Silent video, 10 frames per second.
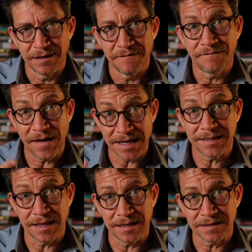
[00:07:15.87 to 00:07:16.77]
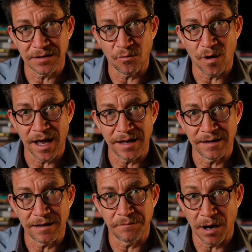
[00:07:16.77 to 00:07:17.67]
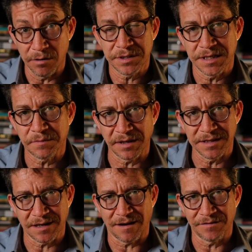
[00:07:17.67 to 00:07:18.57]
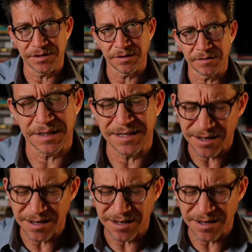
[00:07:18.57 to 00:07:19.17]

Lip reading: faces when posed as police officers.